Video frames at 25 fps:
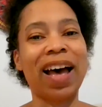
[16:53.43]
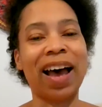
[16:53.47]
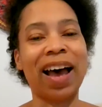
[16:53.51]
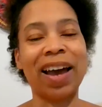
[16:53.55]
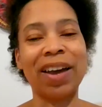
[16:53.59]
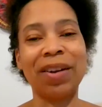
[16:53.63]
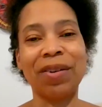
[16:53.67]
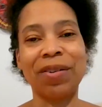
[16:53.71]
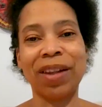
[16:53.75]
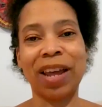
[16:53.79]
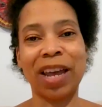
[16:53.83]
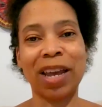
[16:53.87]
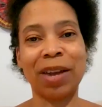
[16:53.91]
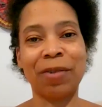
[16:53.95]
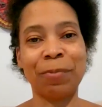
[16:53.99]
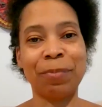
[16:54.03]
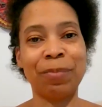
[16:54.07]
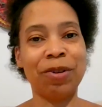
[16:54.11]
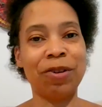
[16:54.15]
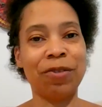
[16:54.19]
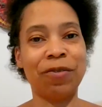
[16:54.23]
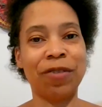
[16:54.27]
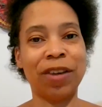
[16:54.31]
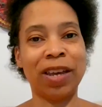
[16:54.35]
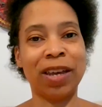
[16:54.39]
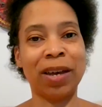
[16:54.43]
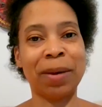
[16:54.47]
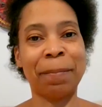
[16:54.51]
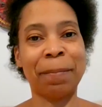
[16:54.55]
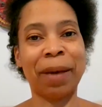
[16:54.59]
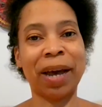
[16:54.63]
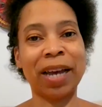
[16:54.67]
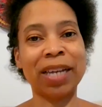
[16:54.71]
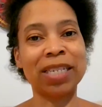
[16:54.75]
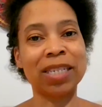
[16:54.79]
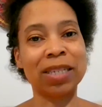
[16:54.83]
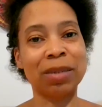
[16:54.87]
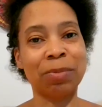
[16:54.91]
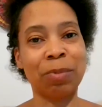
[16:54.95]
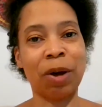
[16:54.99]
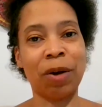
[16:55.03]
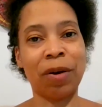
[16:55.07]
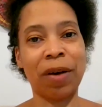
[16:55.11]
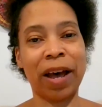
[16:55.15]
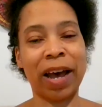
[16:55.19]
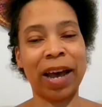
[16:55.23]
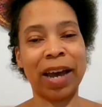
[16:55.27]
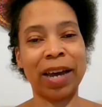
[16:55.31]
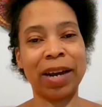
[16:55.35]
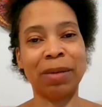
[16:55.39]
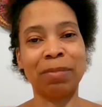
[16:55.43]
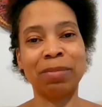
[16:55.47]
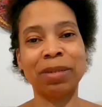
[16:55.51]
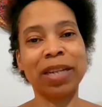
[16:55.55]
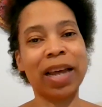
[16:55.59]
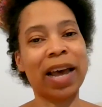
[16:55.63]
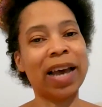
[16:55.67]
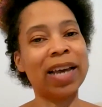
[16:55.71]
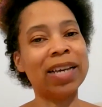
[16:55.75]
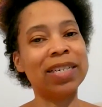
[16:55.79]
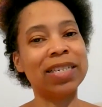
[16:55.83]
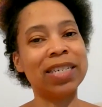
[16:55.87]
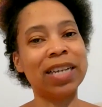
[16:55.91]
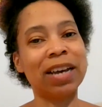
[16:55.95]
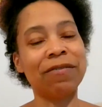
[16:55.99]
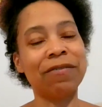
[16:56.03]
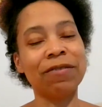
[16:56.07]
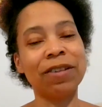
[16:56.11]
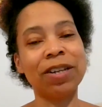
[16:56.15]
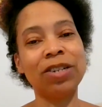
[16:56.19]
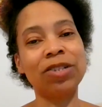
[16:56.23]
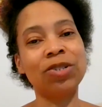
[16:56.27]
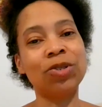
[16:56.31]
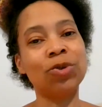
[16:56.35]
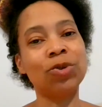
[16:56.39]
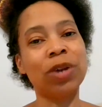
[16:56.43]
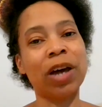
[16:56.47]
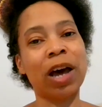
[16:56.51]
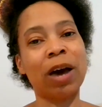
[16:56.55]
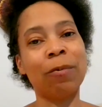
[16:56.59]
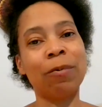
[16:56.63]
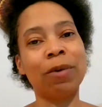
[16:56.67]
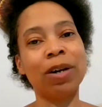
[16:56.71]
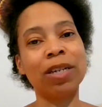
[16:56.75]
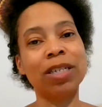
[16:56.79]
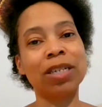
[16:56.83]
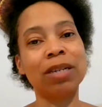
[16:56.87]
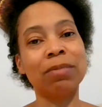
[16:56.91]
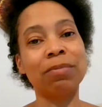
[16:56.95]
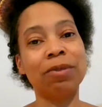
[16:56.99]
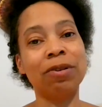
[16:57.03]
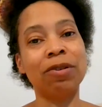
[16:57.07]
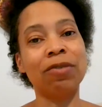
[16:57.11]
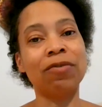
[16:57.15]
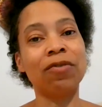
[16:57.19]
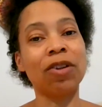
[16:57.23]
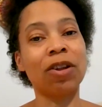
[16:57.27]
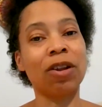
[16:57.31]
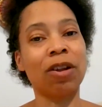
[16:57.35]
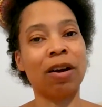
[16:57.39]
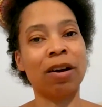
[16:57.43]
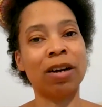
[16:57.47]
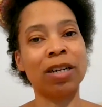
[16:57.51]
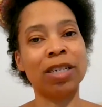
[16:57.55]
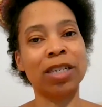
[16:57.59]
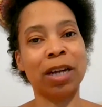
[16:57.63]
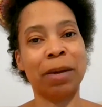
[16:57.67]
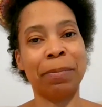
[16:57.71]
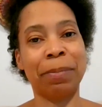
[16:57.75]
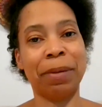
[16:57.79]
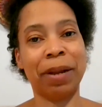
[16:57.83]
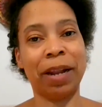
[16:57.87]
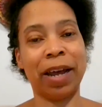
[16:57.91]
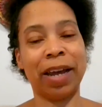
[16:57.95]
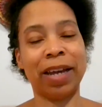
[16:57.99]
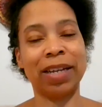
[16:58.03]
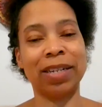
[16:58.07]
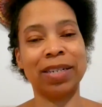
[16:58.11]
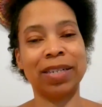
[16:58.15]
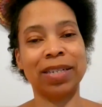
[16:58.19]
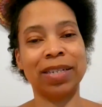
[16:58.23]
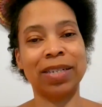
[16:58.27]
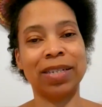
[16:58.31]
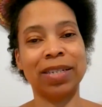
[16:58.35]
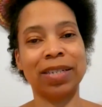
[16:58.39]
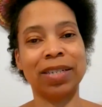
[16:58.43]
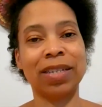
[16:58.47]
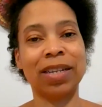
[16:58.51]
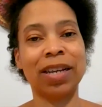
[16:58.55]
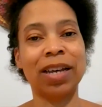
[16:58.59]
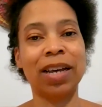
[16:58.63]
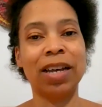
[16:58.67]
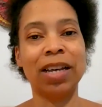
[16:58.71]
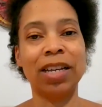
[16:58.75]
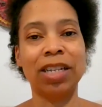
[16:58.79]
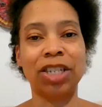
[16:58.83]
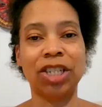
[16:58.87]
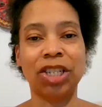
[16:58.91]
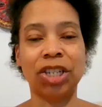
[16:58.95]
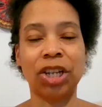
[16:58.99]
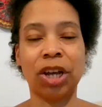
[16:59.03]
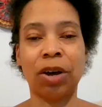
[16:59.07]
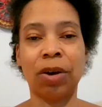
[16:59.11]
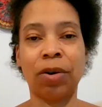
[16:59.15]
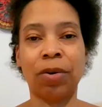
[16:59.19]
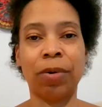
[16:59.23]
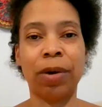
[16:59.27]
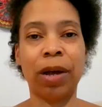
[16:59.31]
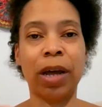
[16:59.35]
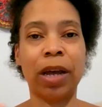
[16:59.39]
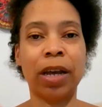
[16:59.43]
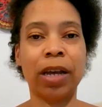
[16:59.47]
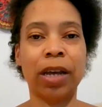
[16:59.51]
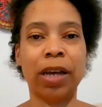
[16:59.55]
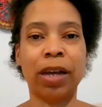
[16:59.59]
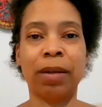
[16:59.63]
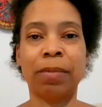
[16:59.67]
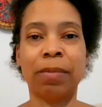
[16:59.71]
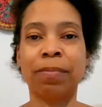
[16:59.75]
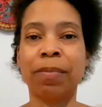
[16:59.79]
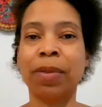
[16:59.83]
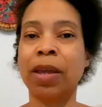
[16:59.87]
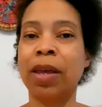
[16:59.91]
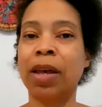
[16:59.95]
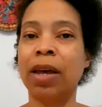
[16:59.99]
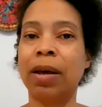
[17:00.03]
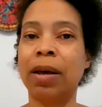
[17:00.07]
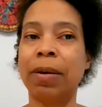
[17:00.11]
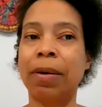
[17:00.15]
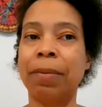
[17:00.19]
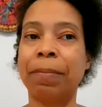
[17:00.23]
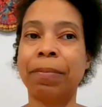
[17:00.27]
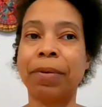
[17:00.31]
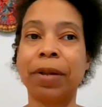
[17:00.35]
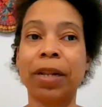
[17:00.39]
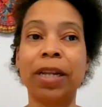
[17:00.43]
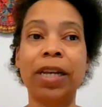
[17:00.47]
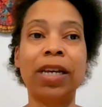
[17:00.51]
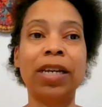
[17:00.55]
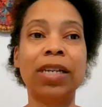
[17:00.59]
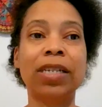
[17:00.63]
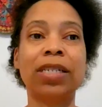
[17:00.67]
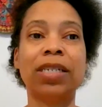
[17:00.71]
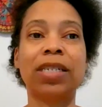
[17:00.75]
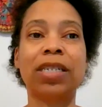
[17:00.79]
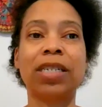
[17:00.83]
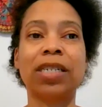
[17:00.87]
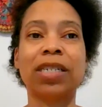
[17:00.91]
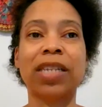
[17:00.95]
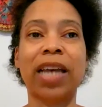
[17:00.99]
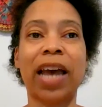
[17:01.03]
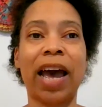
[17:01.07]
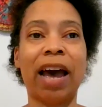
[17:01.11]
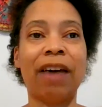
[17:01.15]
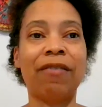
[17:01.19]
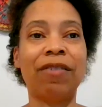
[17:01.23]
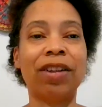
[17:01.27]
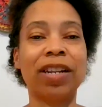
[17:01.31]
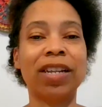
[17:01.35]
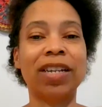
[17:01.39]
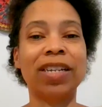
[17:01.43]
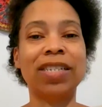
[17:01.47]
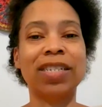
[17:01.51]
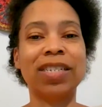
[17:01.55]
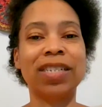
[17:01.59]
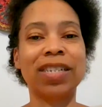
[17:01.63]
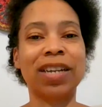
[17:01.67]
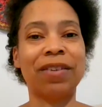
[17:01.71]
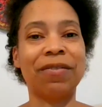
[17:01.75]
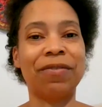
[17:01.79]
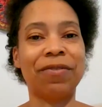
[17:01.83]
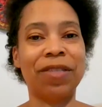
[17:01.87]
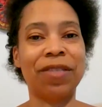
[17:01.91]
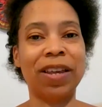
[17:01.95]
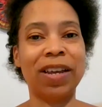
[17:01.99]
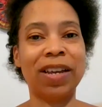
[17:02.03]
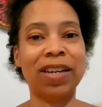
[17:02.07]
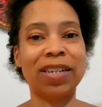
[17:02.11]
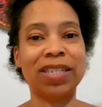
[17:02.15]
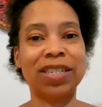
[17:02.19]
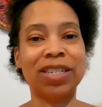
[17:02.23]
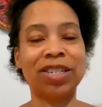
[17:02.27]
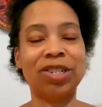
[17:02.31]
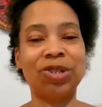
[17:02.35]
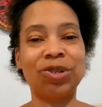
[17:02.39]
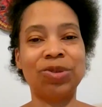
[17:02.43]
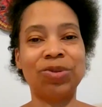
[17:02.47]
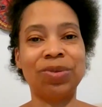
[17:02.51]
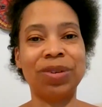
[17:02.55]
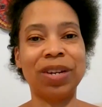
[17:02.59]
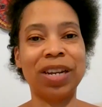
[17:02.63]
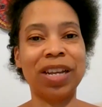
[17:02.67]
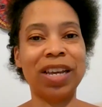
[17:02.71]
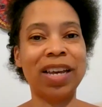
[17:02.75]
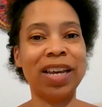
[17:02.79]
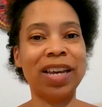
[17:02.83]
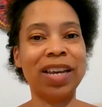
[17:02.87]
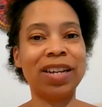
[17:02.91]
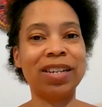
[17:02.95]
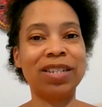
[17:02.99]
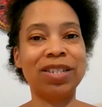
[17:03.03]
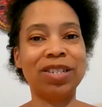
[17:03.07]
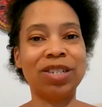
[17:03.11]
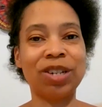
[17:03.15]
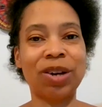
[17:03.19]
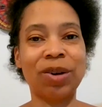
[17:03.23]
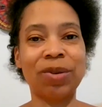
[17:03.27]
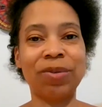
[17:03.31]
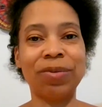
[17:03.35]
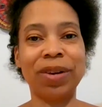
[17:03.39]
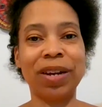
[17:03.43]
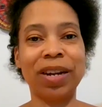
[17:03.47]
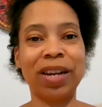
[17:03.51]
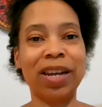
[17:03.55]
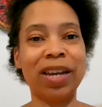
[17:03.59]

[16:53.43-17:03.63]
I don't like moving my small items. I definitely do not want to move large appliances. So again, please just have a list of things that you need, don't